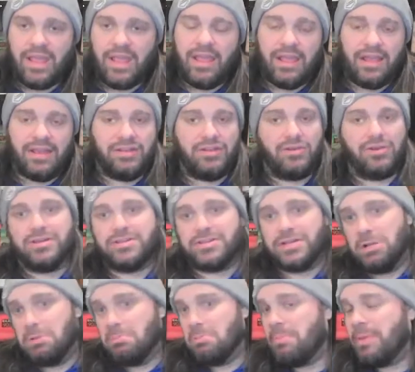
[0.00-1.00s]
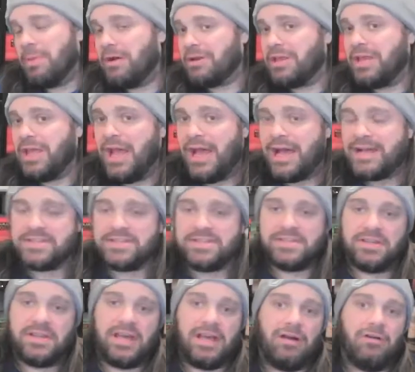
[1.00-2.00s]
And you can tell them about casks
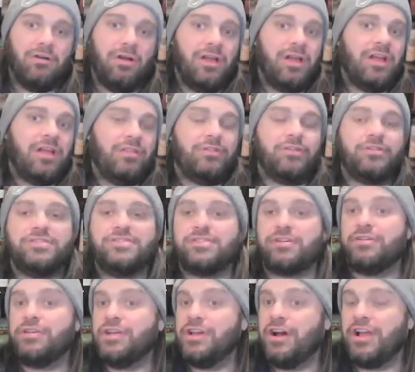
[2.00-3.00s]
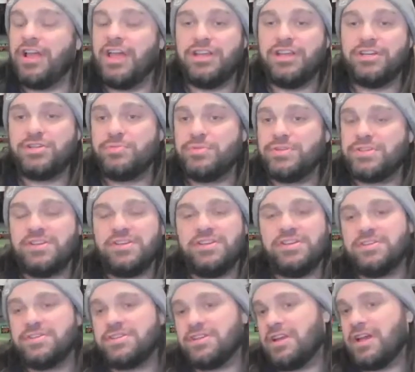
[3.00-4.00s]
and how these are young aged
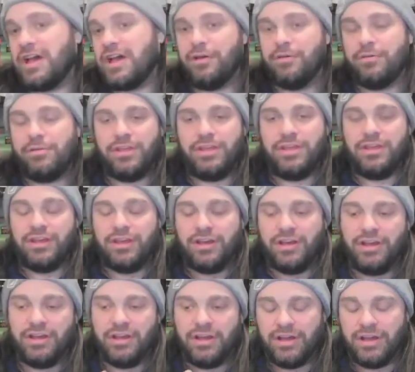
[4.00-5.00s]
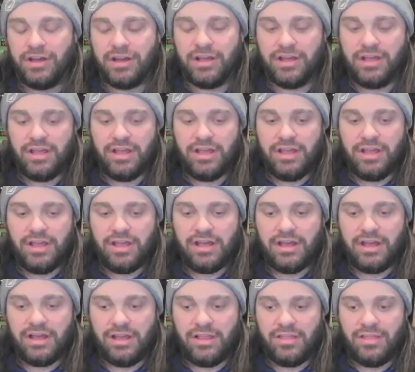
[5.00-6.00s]
whiskeys and how the uh, uh,
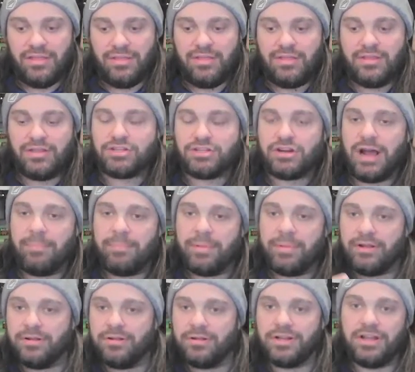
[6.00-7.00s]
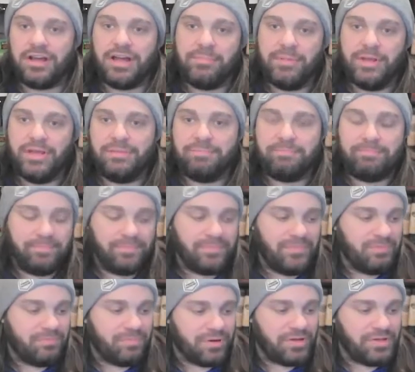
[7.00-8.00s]
uh, the tropical climate
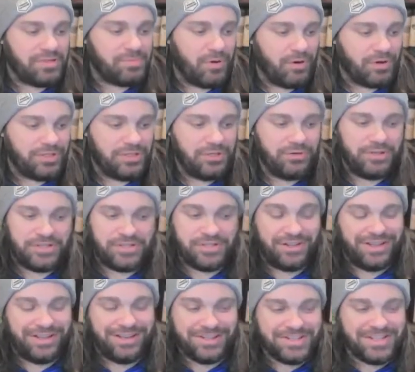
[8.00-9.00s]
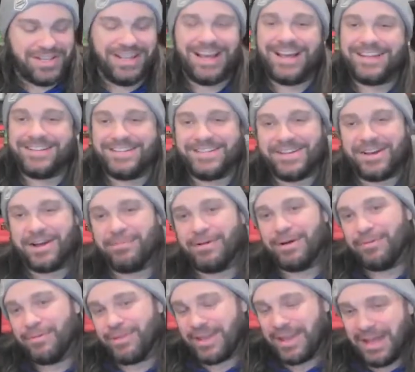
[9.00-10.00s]
brings more to it. So like, there's a lot to talk
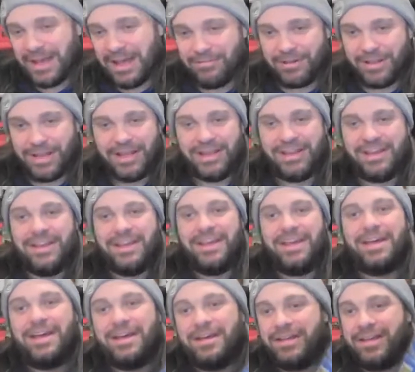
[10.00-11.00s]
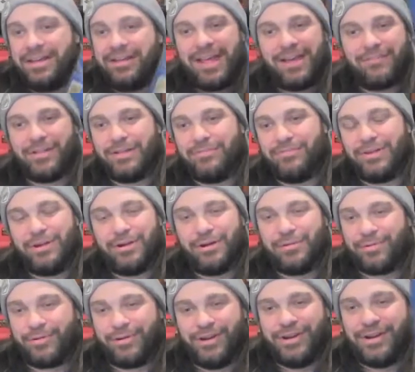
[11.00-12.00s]
about with the Kavalan. Can't blame Vinho
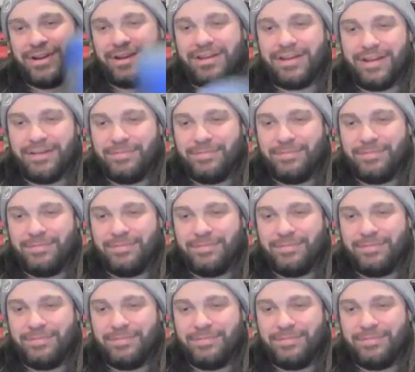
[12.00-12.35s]
Barrique.